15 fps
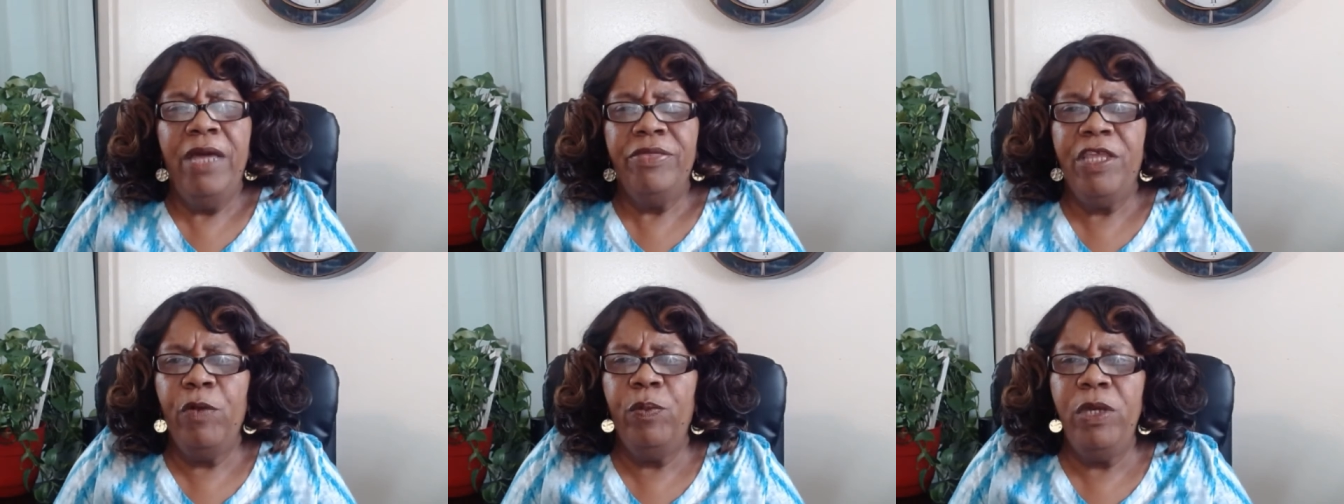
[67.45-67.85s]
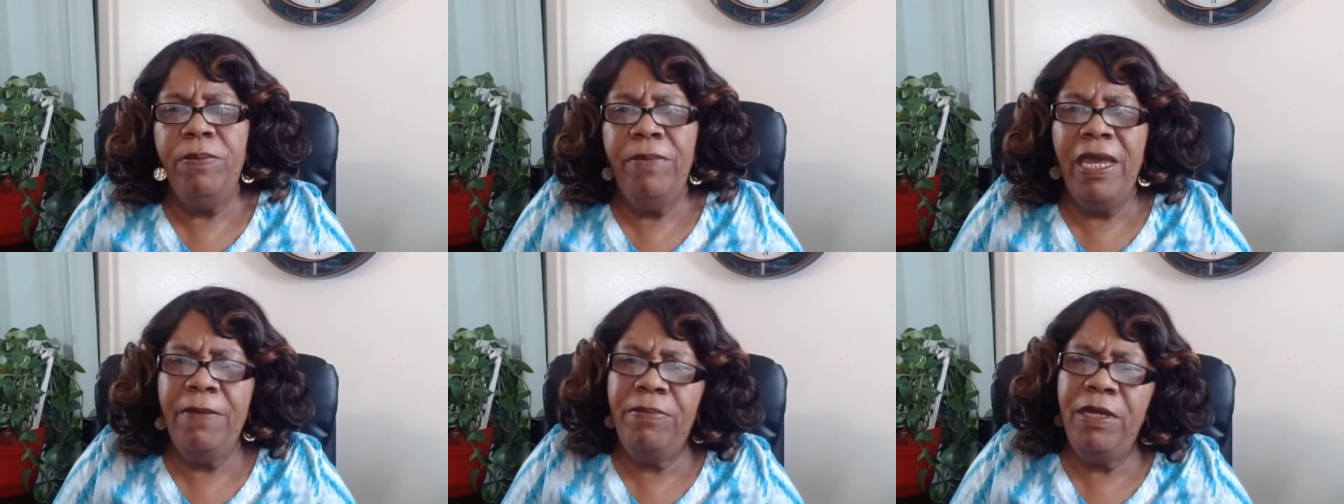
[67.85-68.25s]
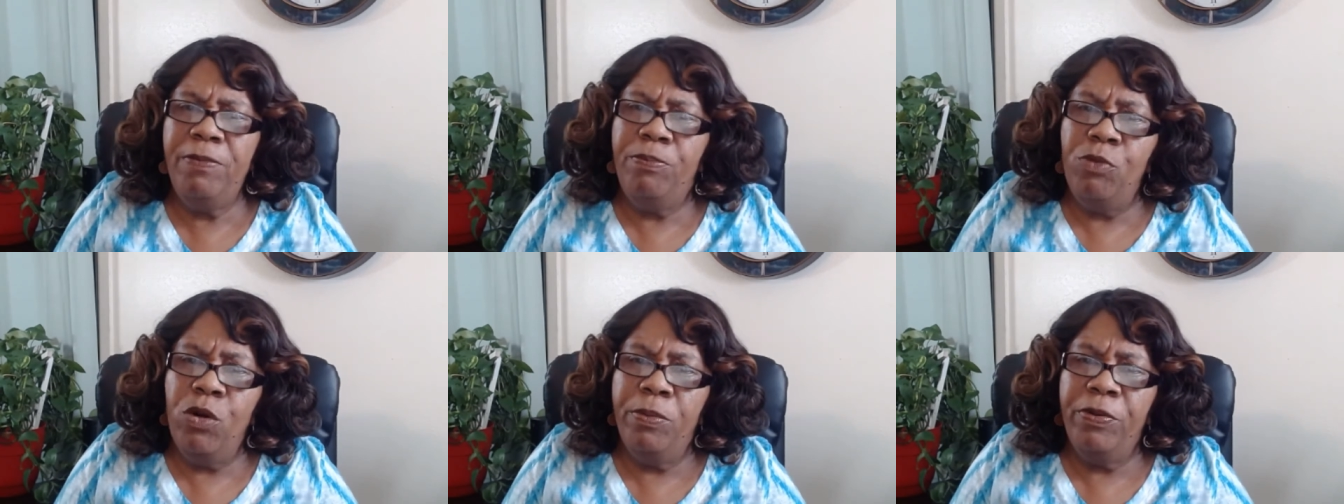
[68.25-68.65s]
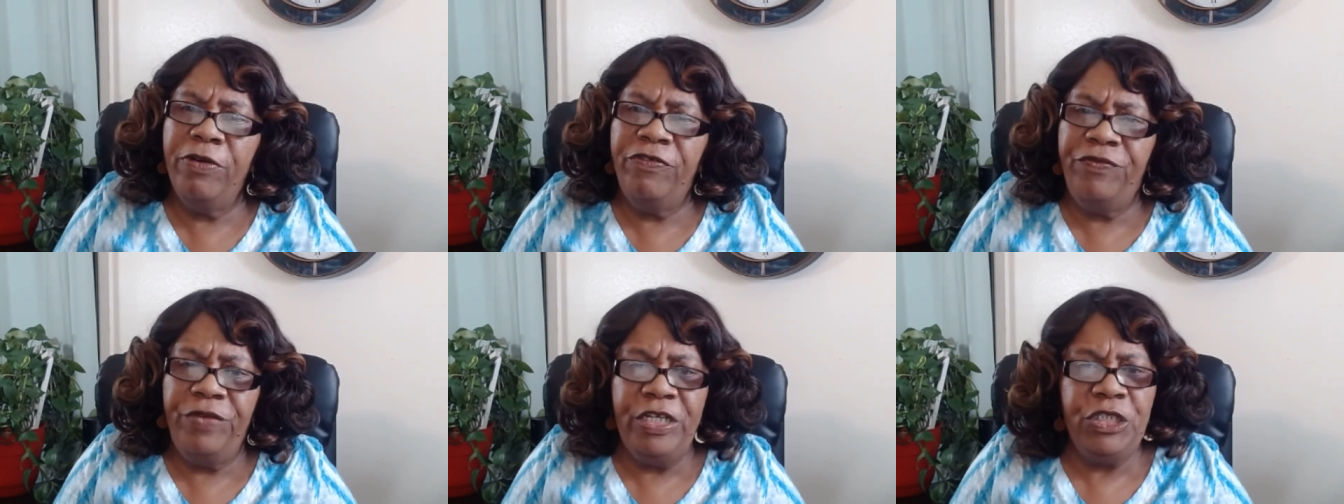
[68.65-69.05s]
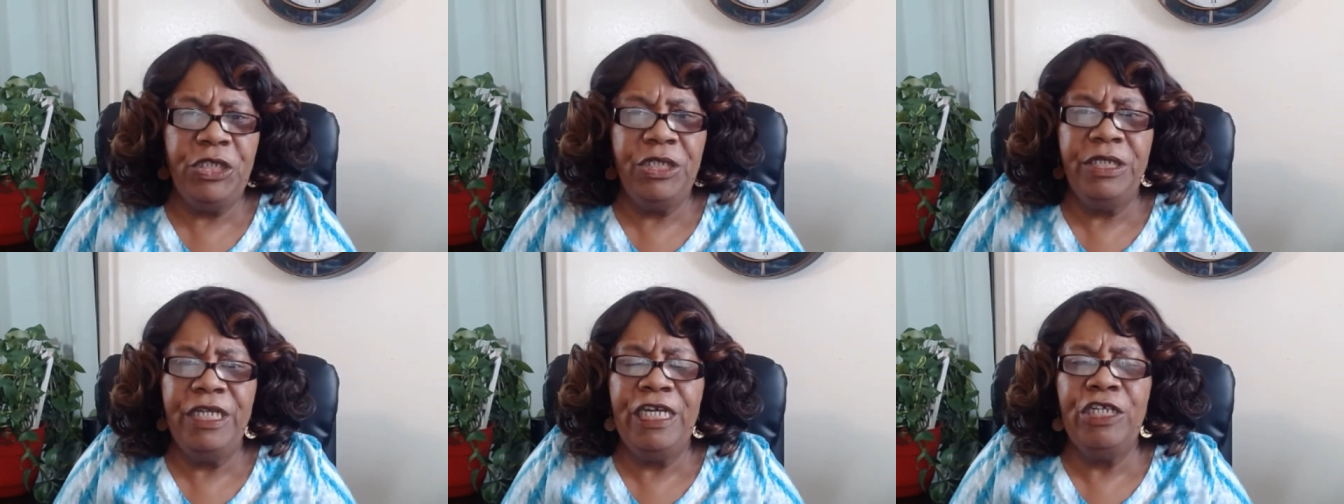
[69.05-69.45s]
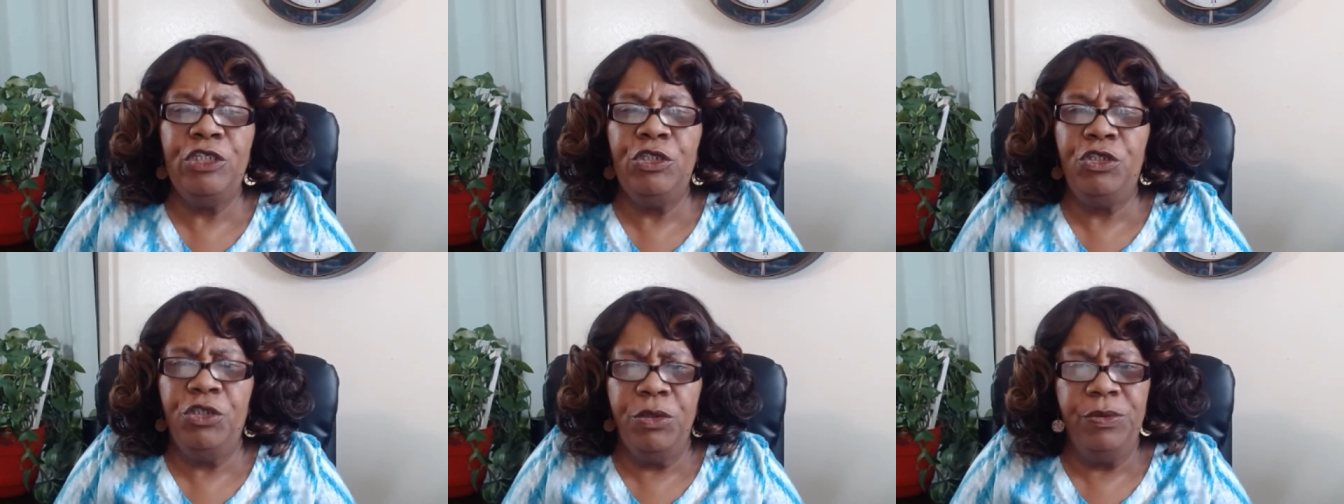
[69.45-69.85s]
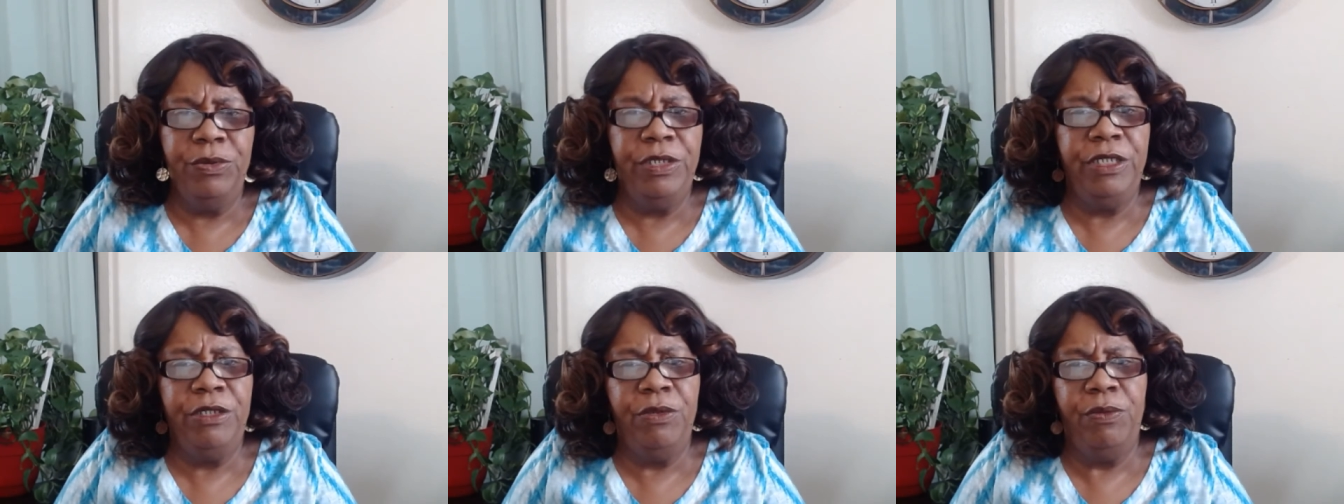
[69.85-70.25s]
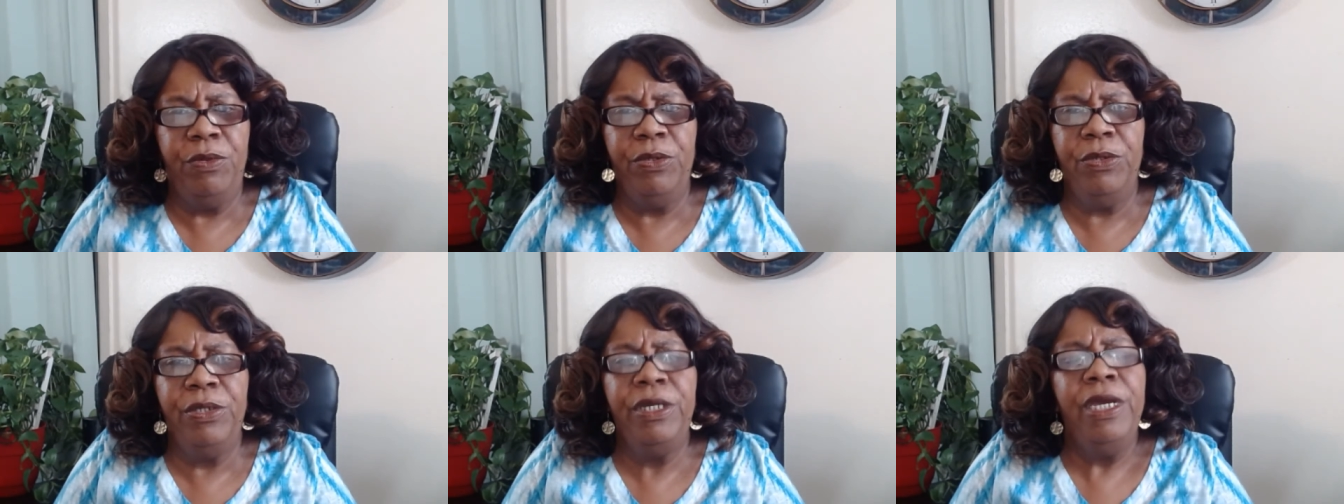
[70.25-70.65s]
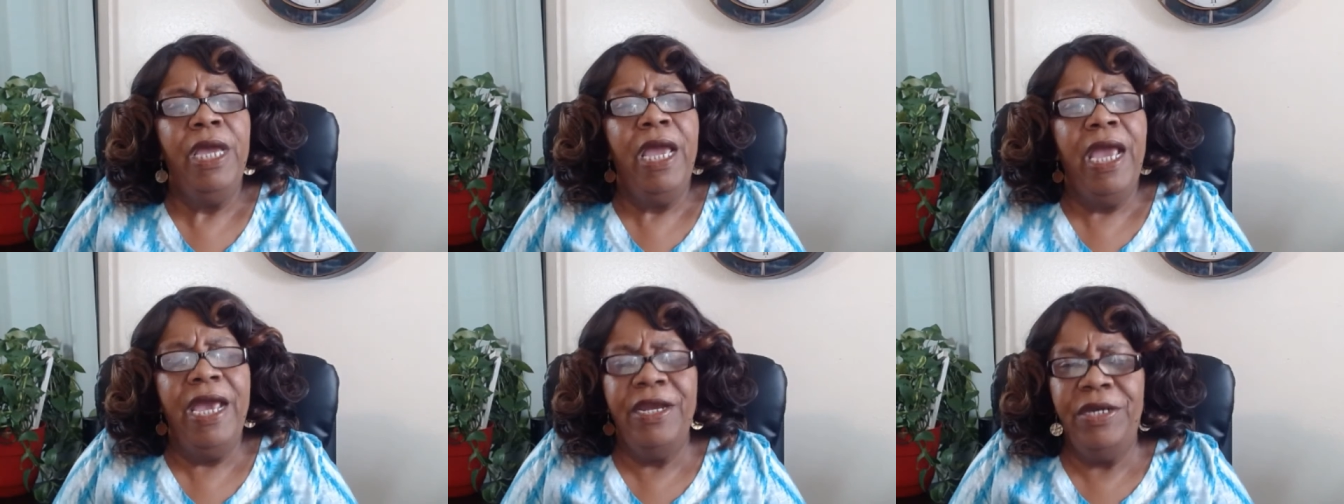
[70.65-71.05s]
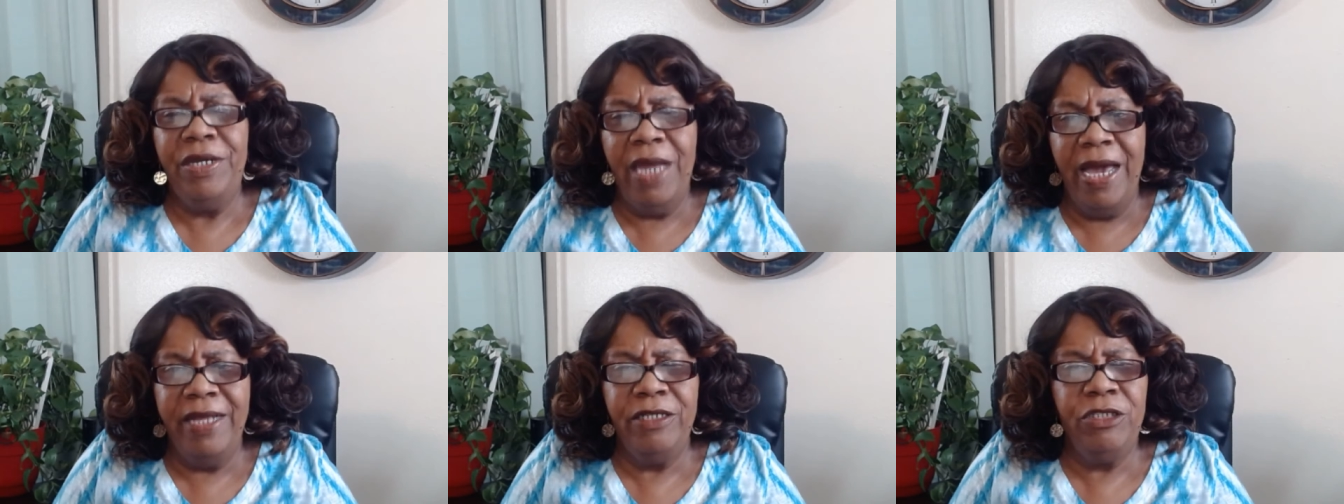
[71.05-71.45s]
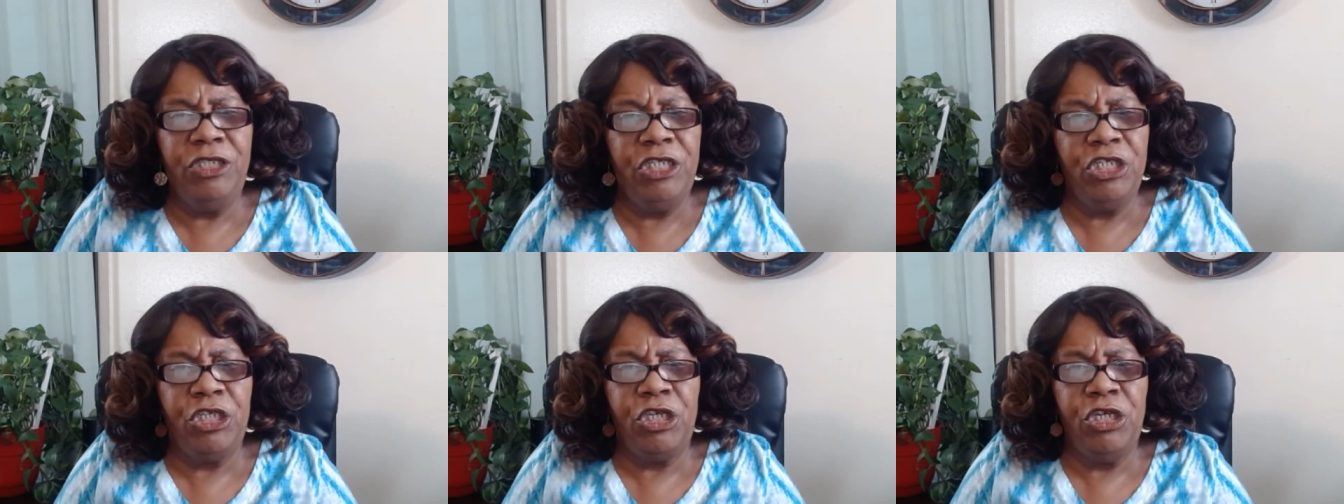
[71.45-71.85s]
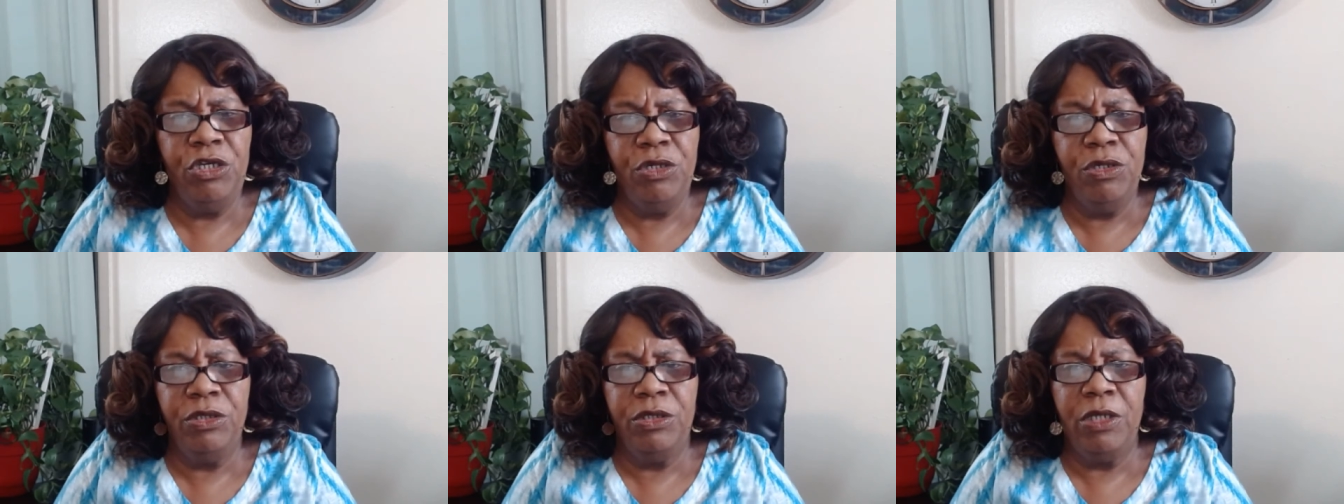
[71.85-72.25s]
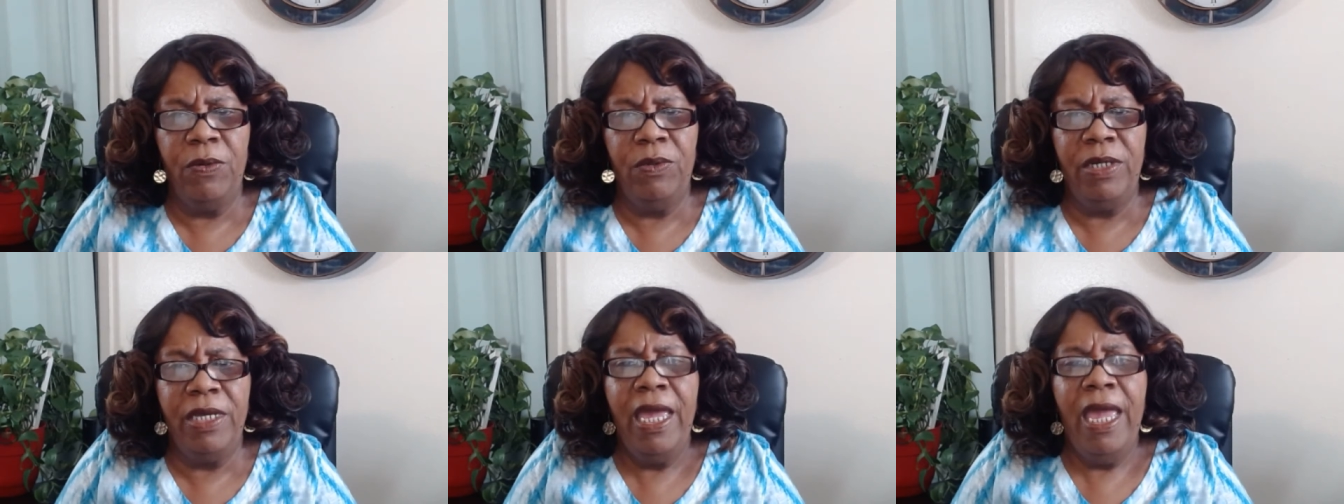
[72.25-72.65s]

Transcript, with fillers: that we may be more proficient in doing the Word and not just hears only,